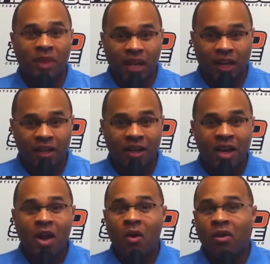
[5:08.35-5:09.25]
thinking
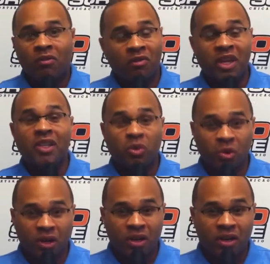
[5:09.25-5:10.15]
via
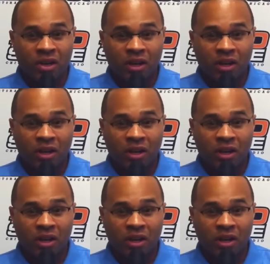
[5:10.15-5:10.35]
Twitter.